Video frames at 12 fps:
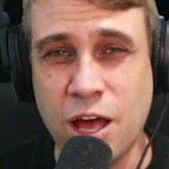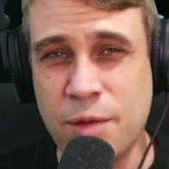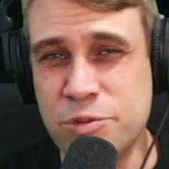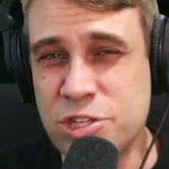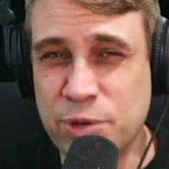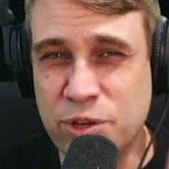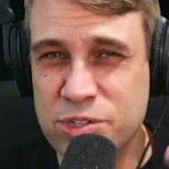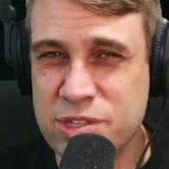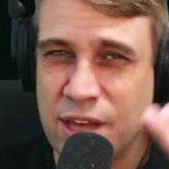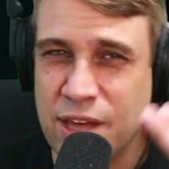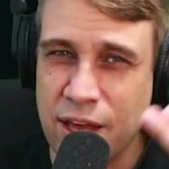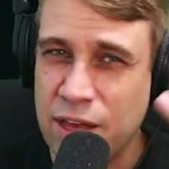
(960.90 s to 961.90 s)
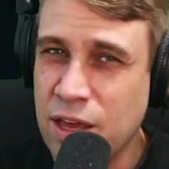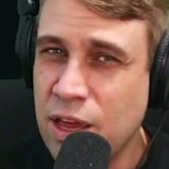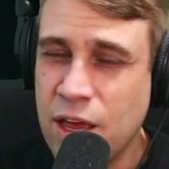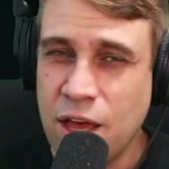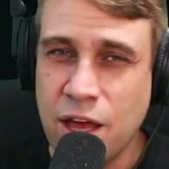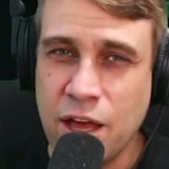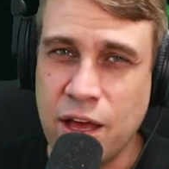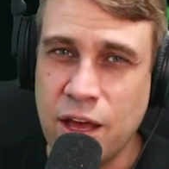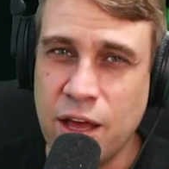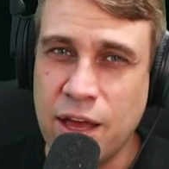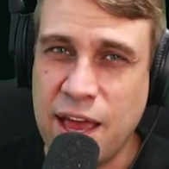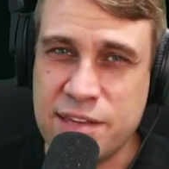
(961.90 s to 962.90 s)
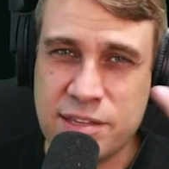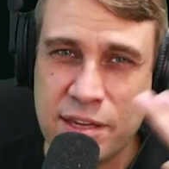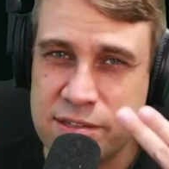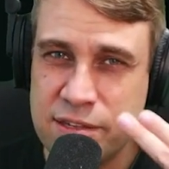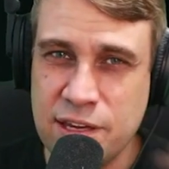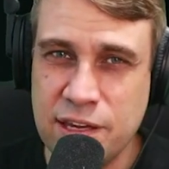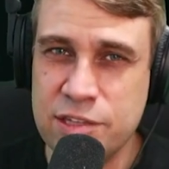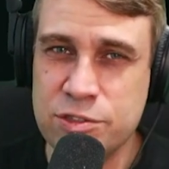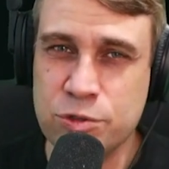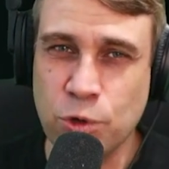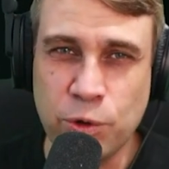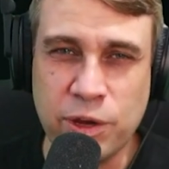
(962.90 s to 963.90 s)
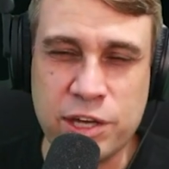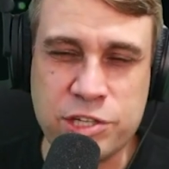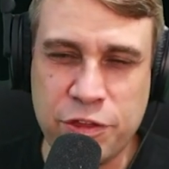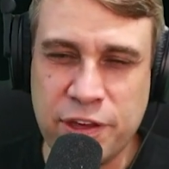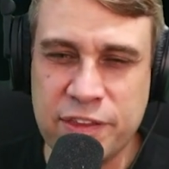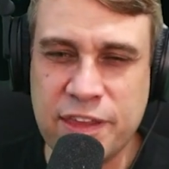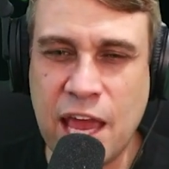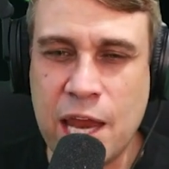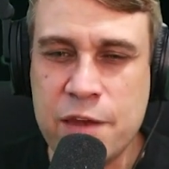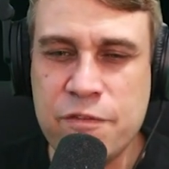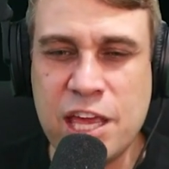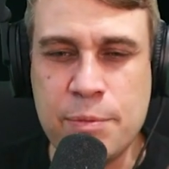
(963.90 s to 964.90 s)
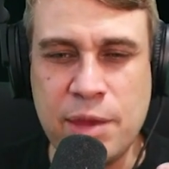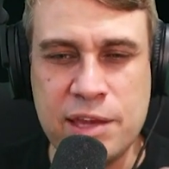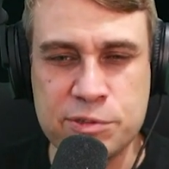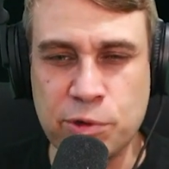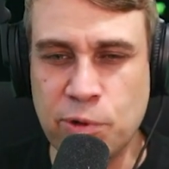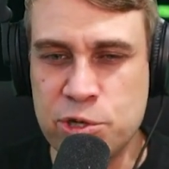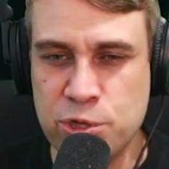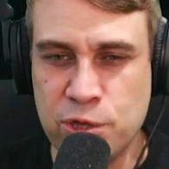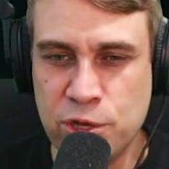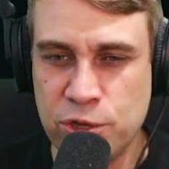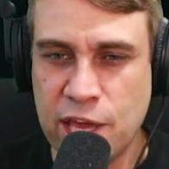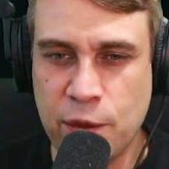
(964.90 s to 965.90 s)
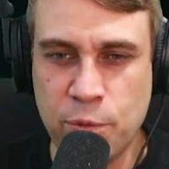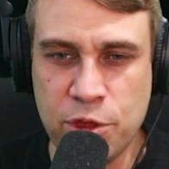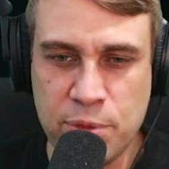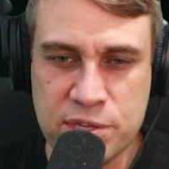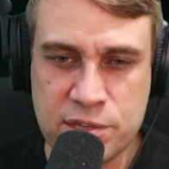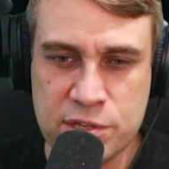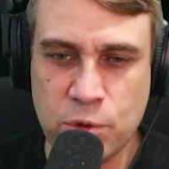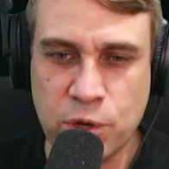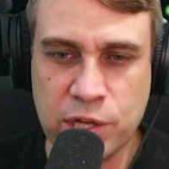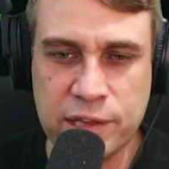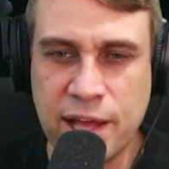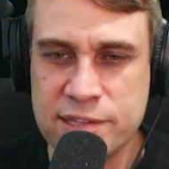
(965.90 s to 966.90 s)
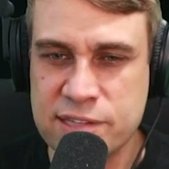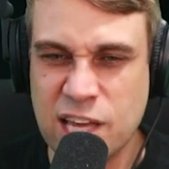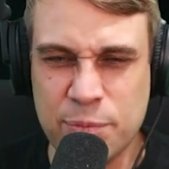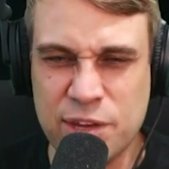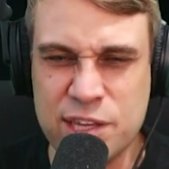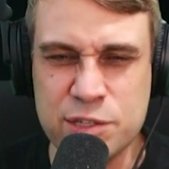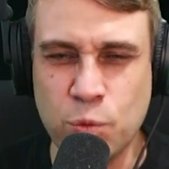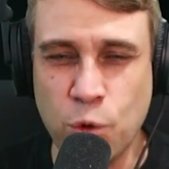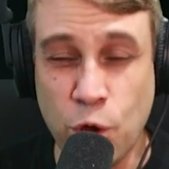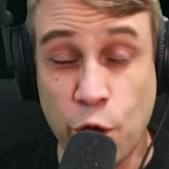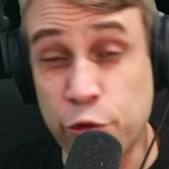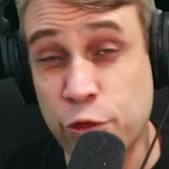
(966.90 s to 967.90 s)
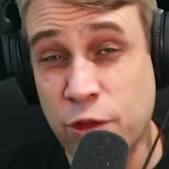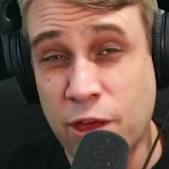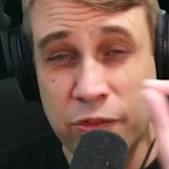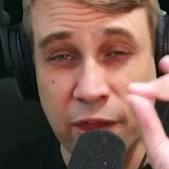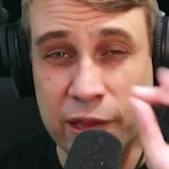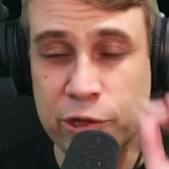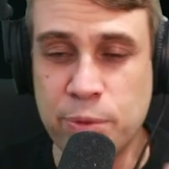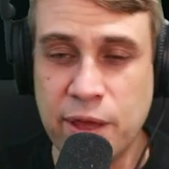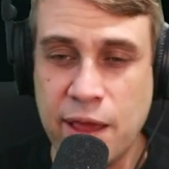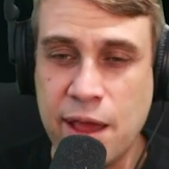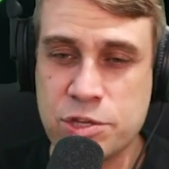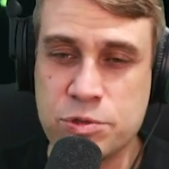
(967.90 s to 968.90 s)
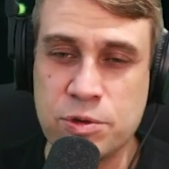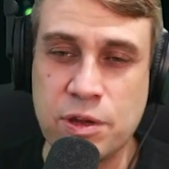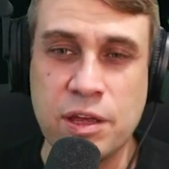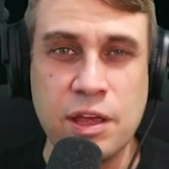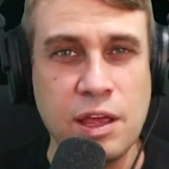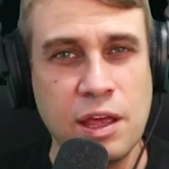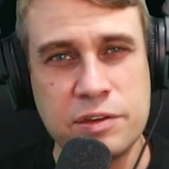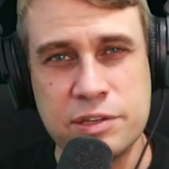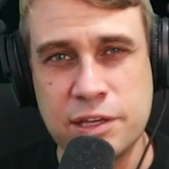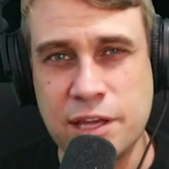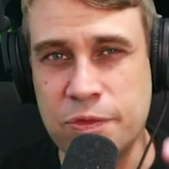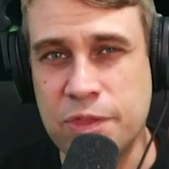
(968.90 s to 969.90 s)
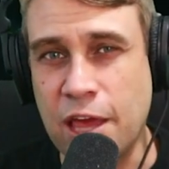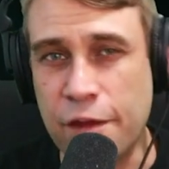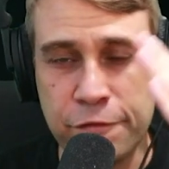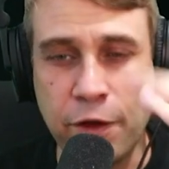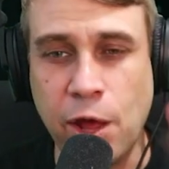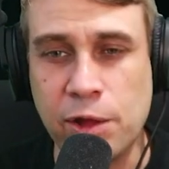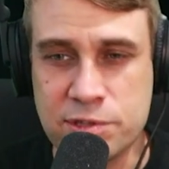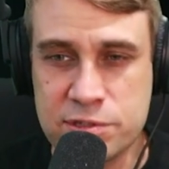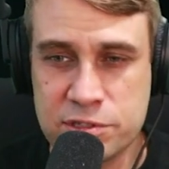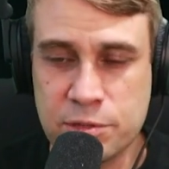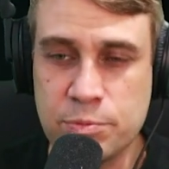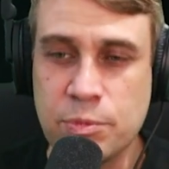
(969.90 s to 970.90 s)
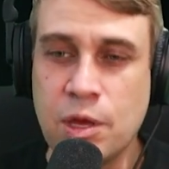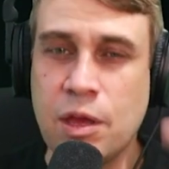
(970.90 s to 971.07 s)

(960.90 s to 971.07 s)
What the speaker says: just because of that SSD storage. I think the NVMe storage that you get with business or cloud startup is worth the little bit extra to get that file system